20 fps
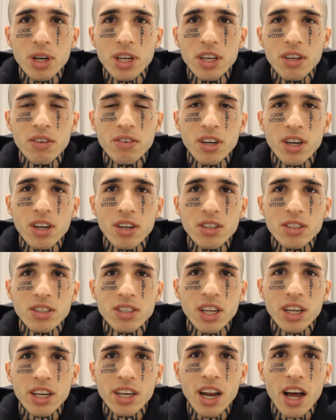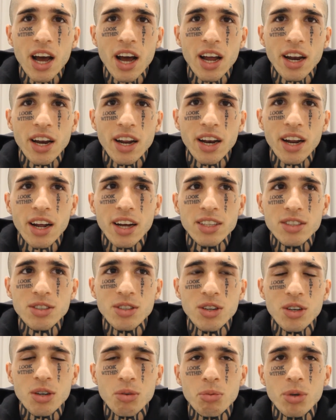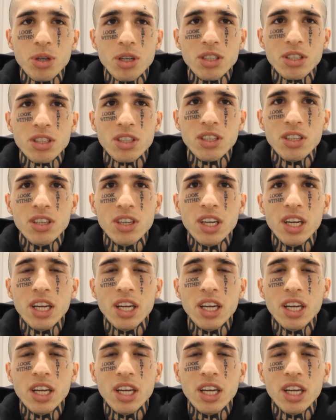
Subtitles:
believe it. I was like, nah, it's not a person.